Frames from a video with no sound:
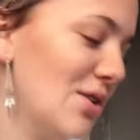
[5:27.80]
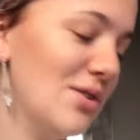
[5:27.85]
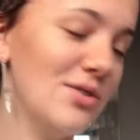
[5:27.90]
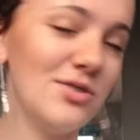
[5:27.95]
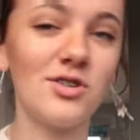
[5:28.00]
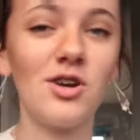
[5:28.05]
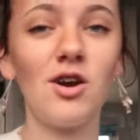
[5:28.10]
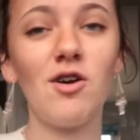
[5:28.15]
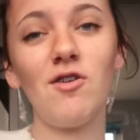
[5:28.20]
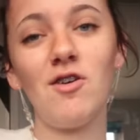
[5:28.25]

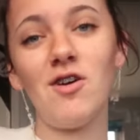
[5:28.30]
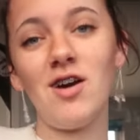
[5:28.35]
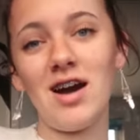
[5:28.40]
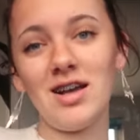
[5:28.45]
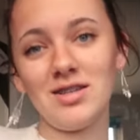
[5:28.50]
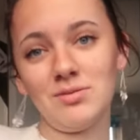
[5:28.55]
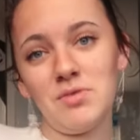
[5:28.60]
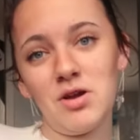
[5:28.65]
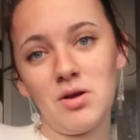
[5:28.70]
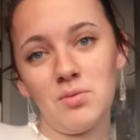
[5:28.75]
So Zara
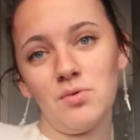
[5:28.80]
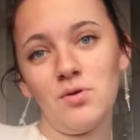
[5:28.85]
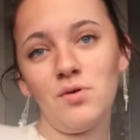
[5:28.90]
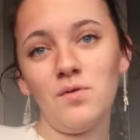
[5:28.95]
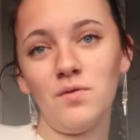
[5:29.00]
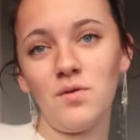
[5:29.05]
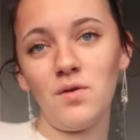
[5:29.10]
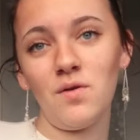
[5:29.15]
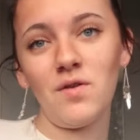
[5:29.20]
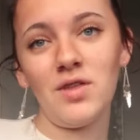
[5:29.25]
has my
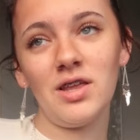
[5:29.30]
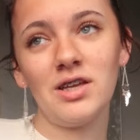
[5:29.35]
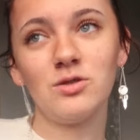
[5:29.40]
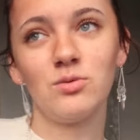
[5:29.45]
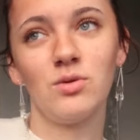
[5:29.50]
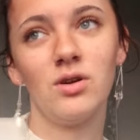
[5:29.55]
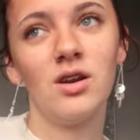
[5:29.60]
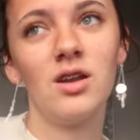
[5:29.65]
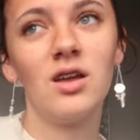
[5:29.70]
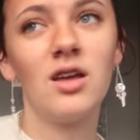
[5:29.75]
approval for this
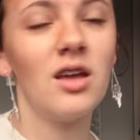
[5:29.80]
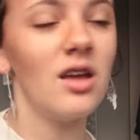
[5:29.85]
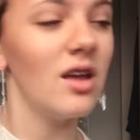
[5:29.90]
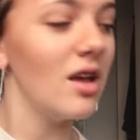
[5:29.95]
one.